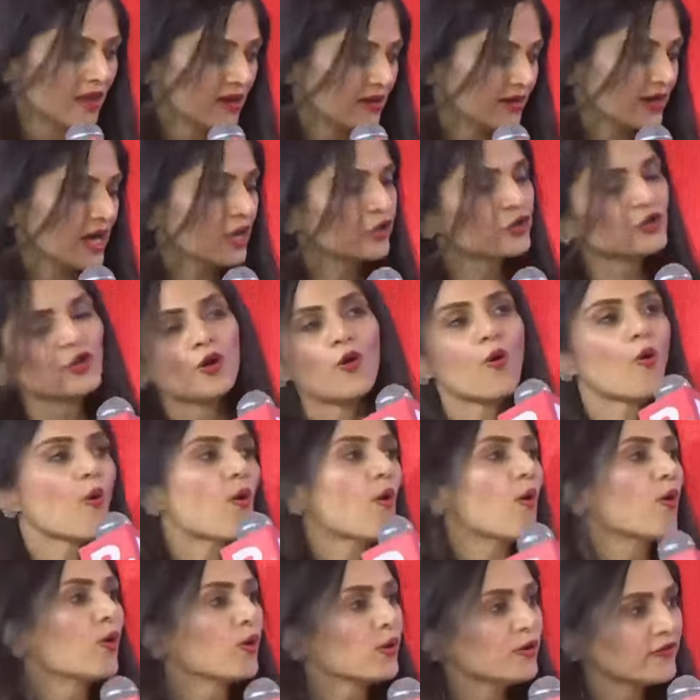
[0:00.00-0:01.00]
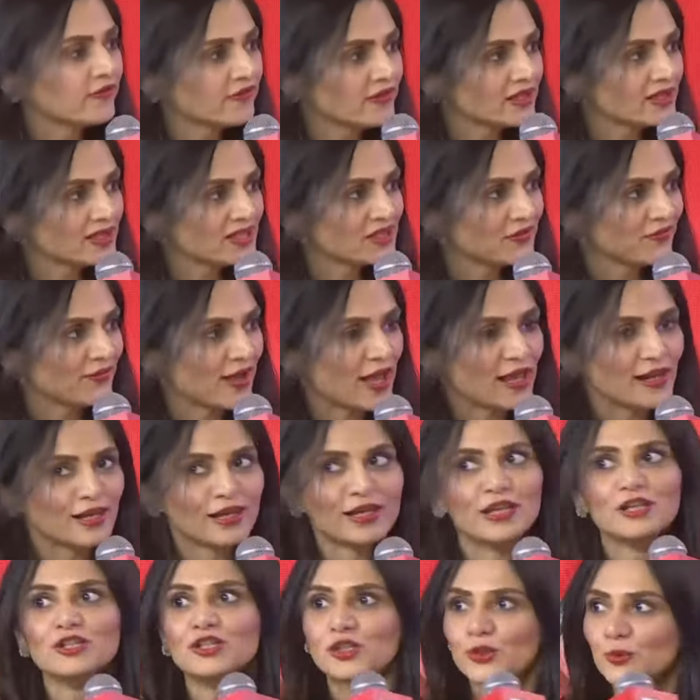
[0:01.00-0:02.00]
Now, you know, all of this fell
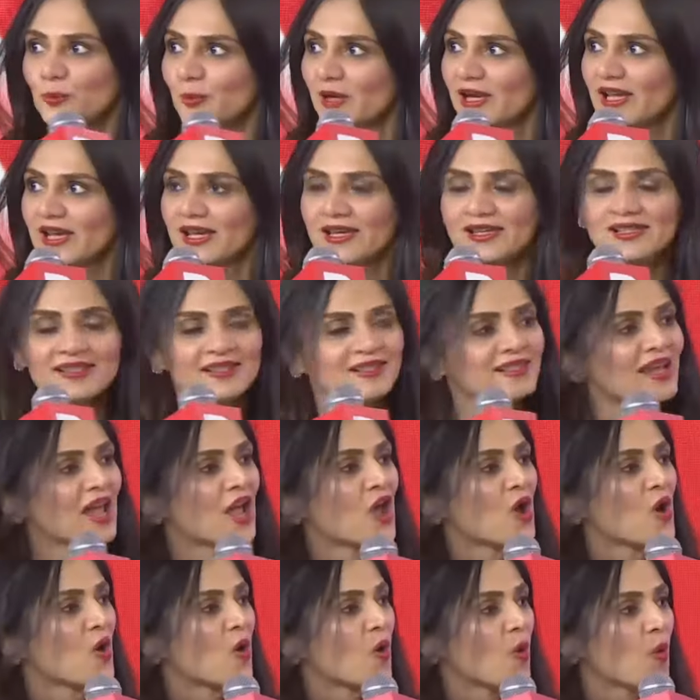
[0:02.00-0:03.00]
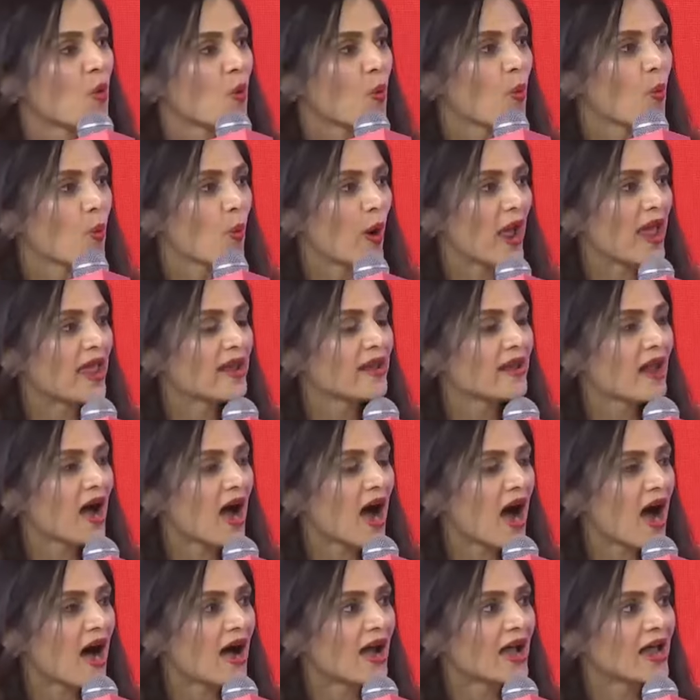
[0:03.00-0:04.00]
into place when
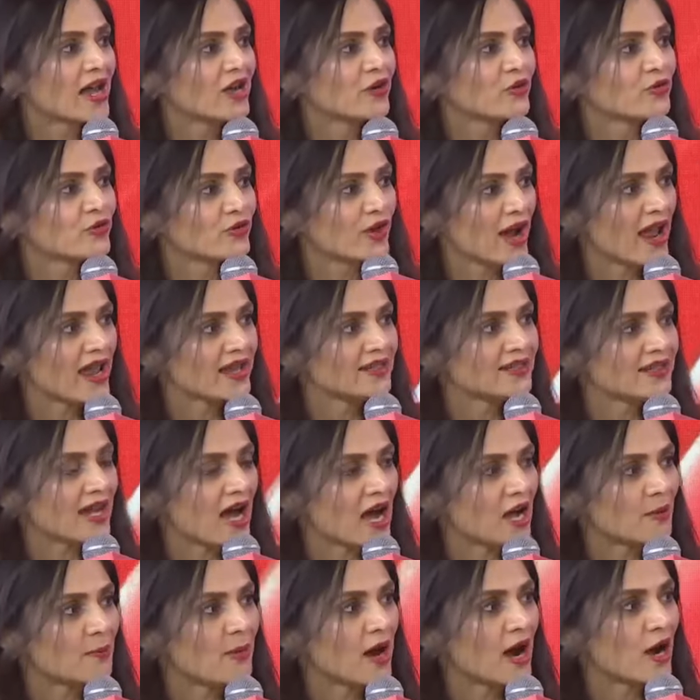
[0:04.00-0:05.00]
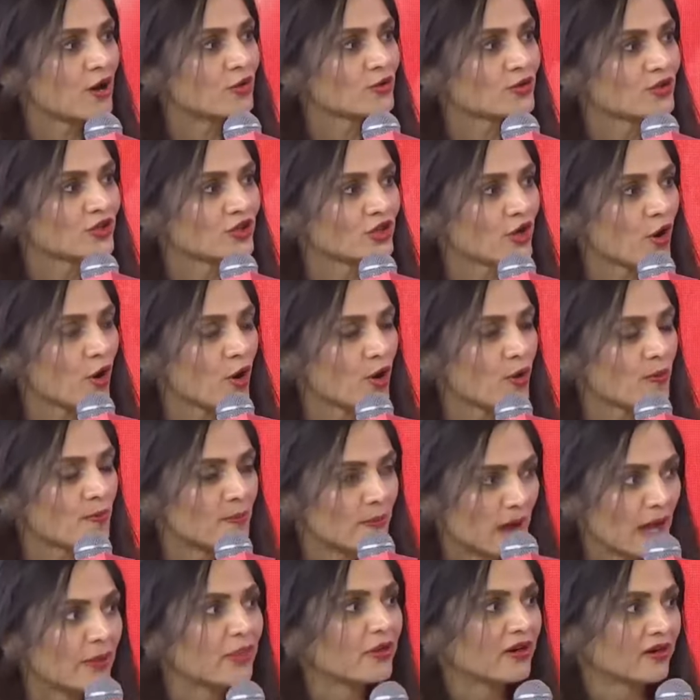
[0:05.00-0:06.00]
I read about your
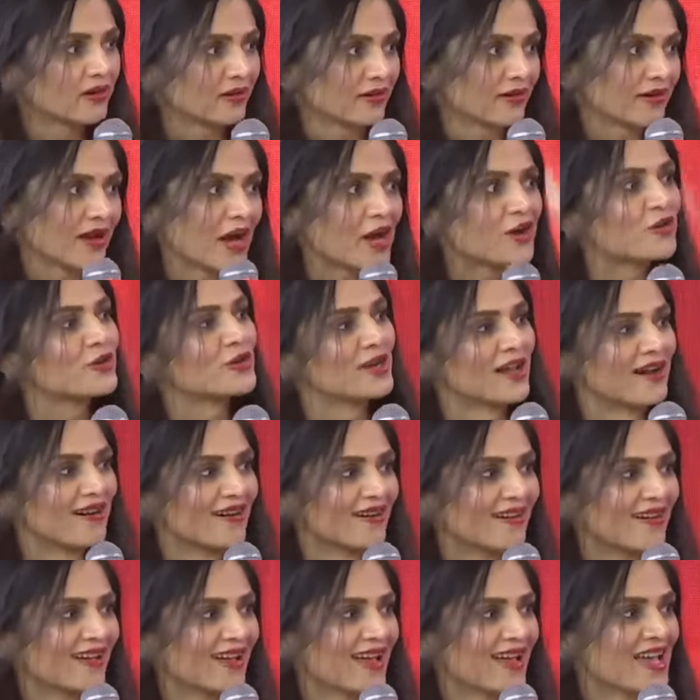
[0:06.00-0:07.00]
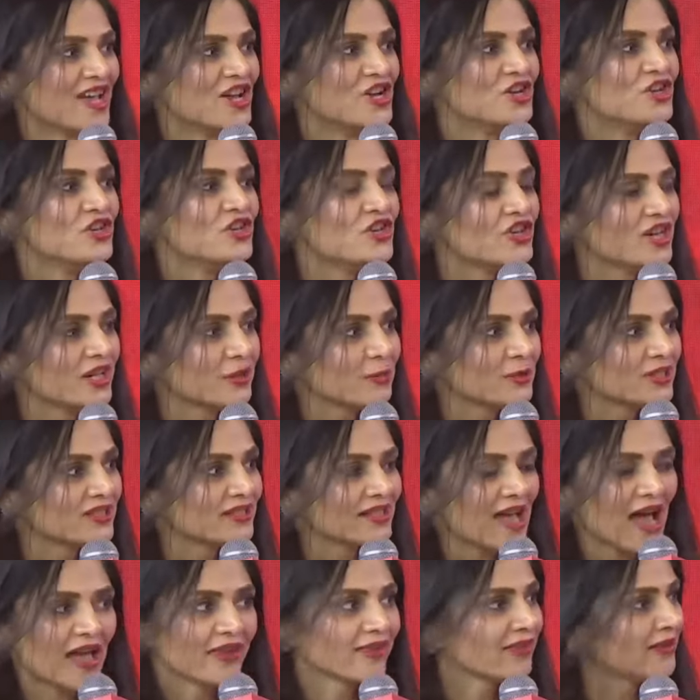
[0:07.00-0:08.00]
mother, Karuna. She was,
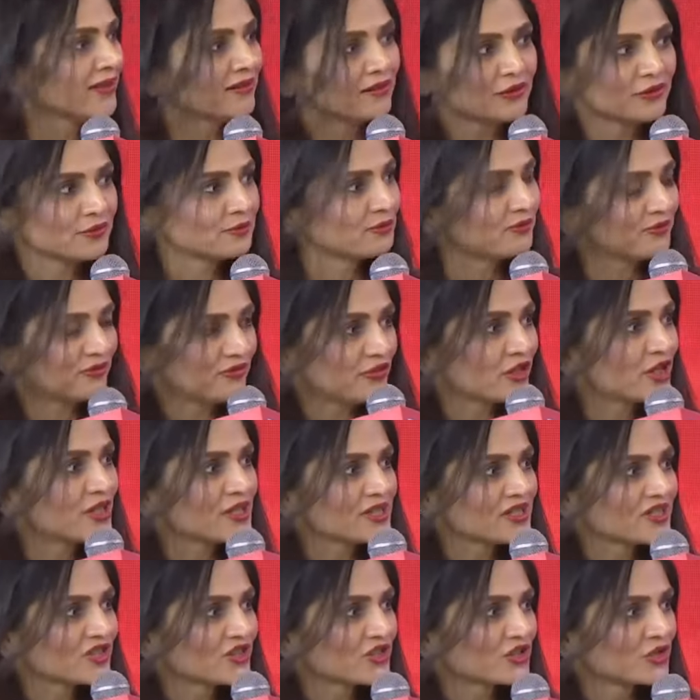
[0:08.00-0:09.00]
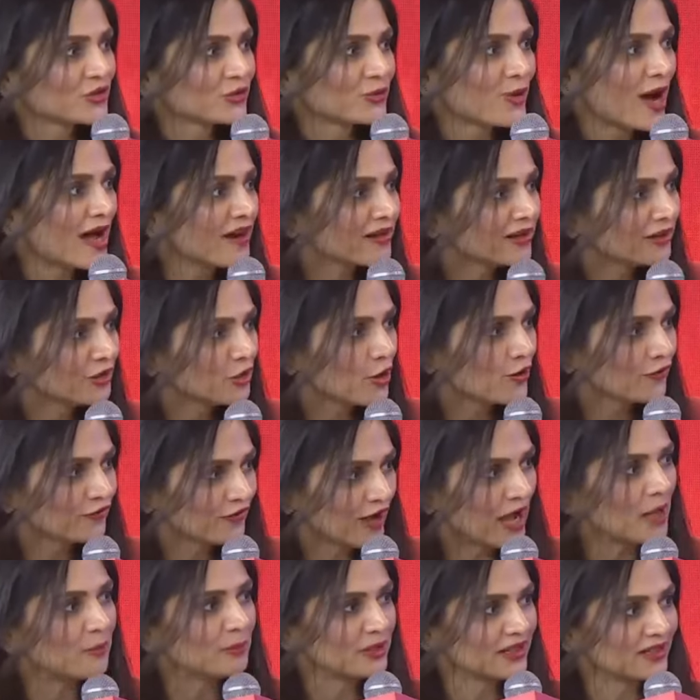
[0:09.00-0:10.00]
I think, the first one in your
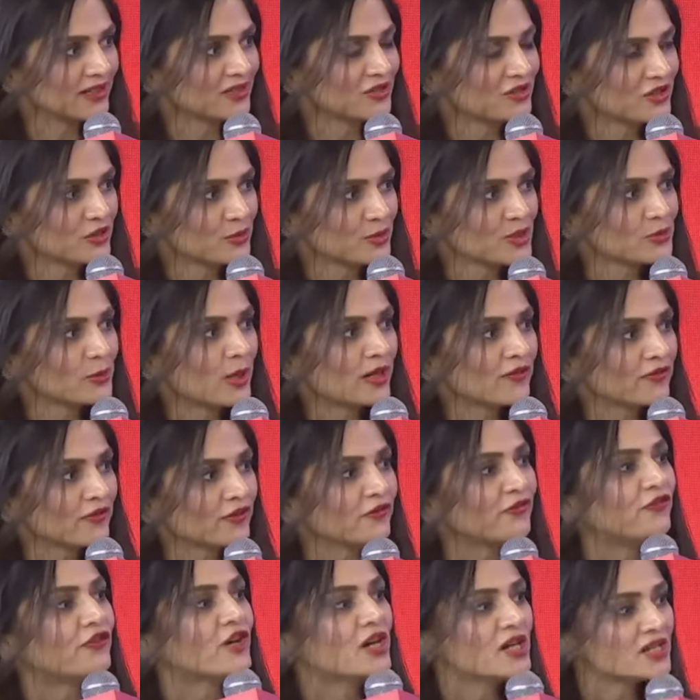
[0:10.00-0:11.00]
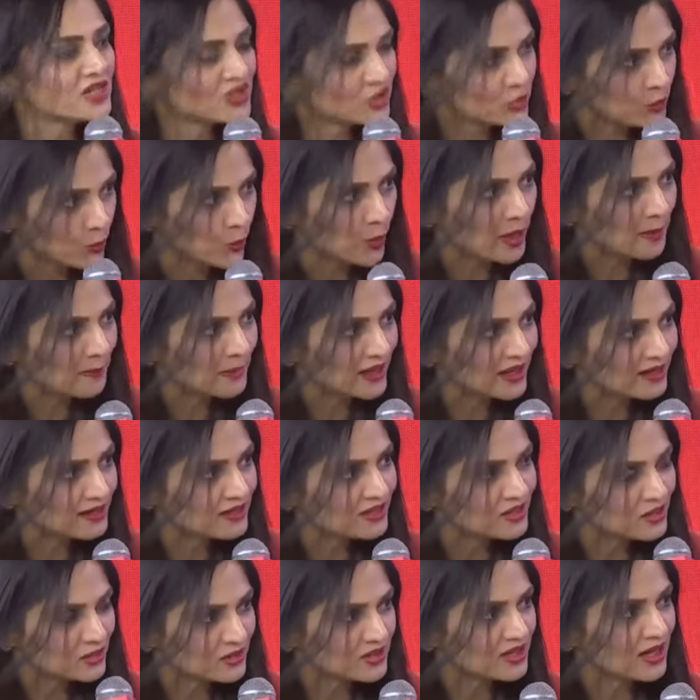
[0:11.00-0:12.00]
family. She was one of the first women
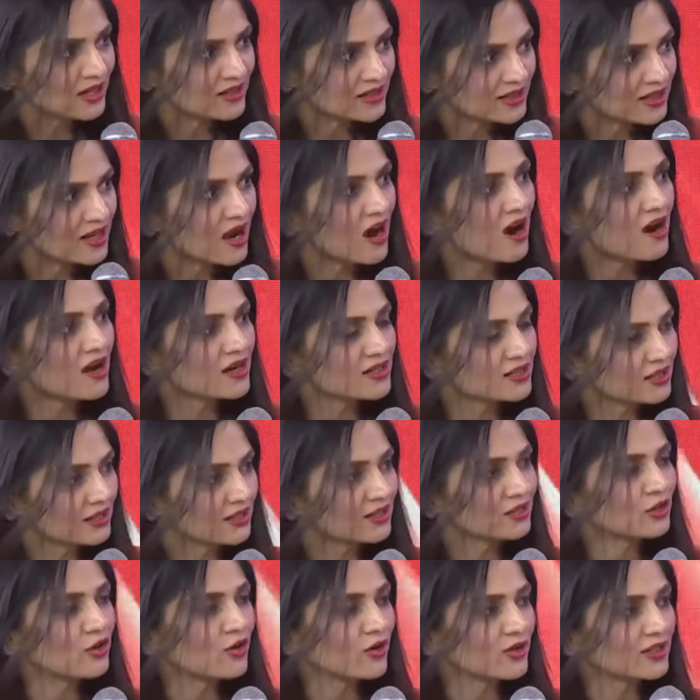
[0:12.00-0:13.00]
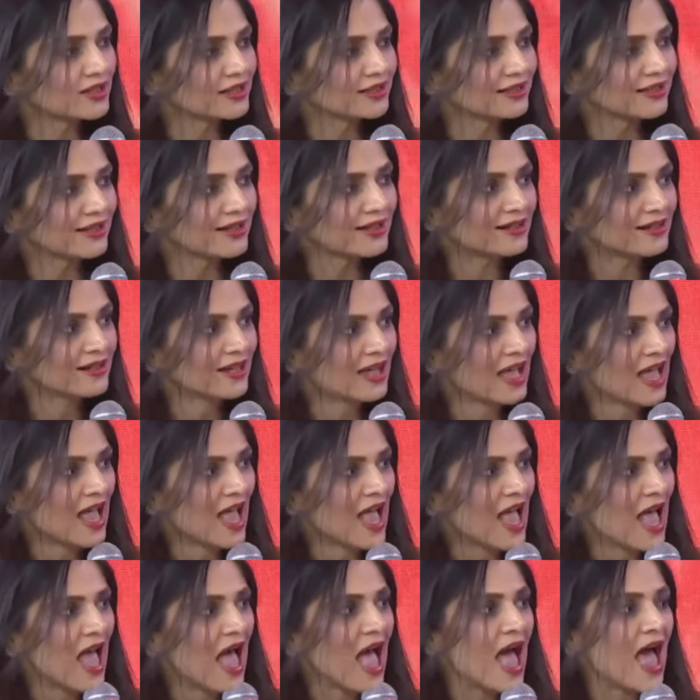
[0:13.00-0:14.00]
to study art in Kolkata.
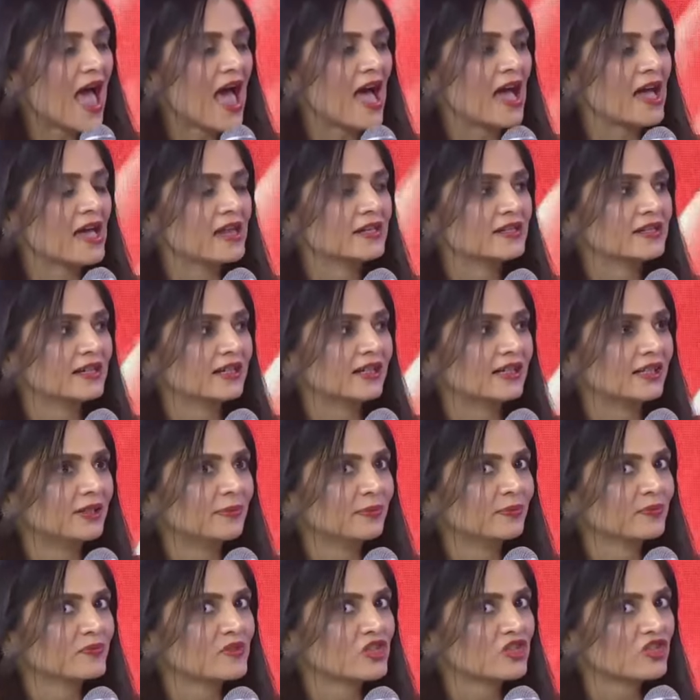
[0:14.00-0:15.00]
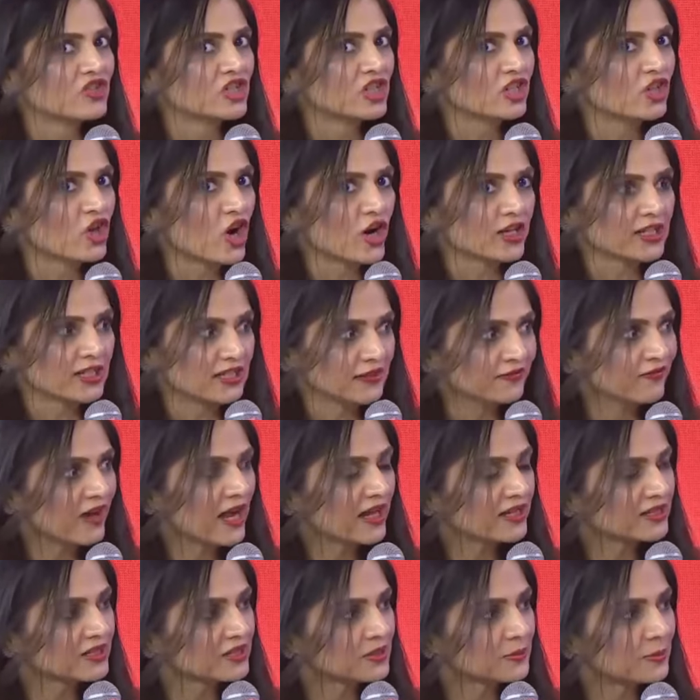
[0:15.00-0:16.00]
And um, she got
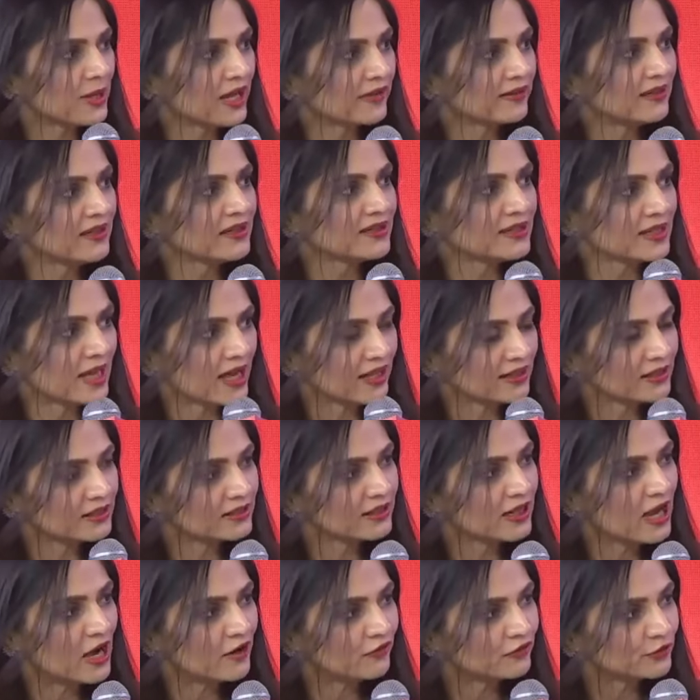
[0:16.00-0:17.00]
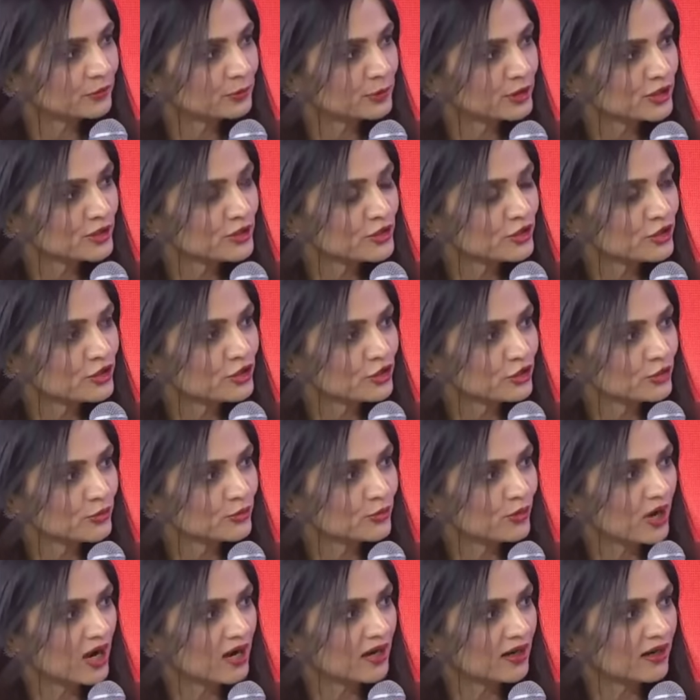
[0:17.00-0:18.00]
invited by the Italian government
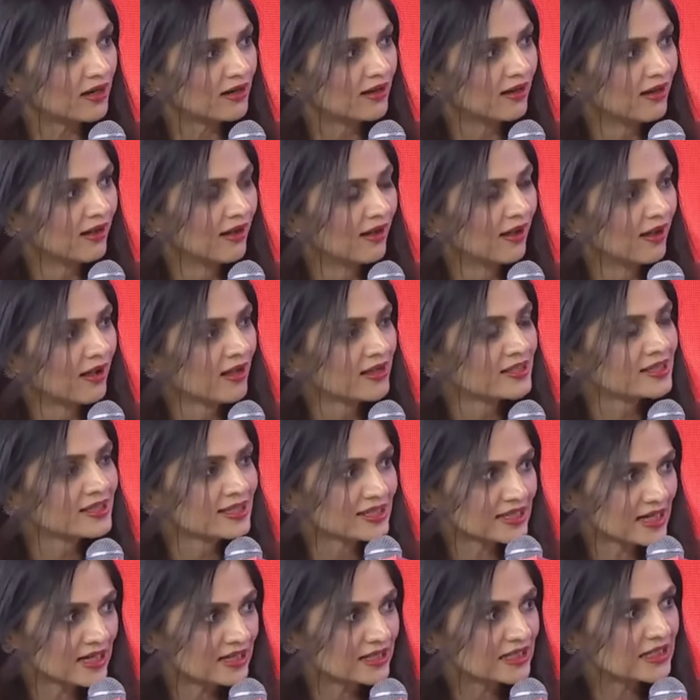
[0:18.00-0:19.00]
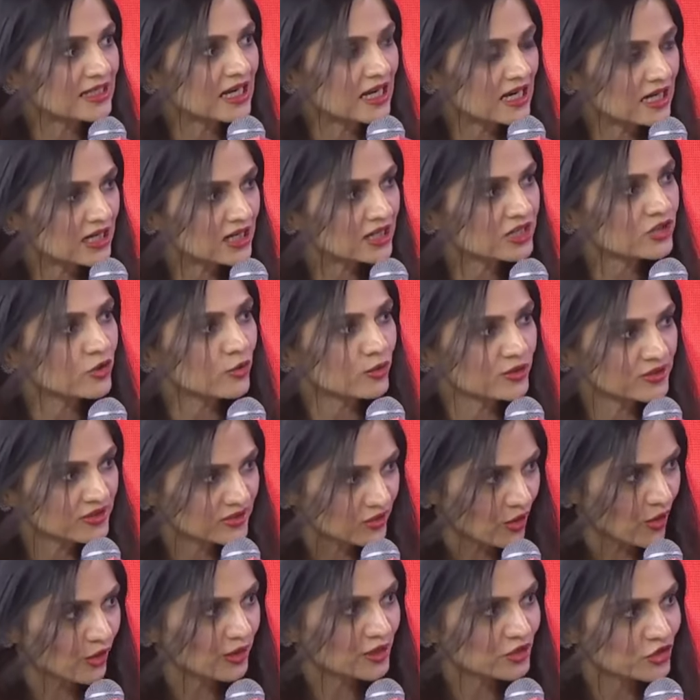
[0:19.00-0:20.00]
to uh, study art on
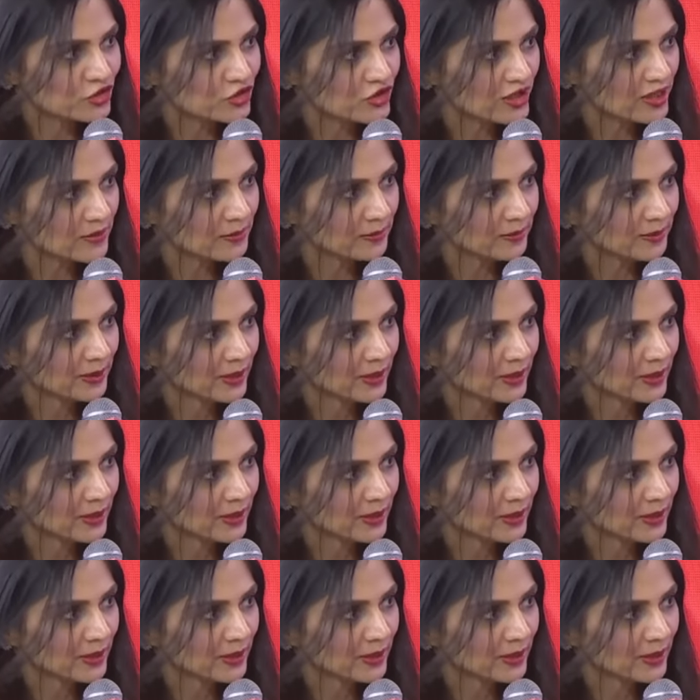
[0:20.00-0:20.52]
scholarship.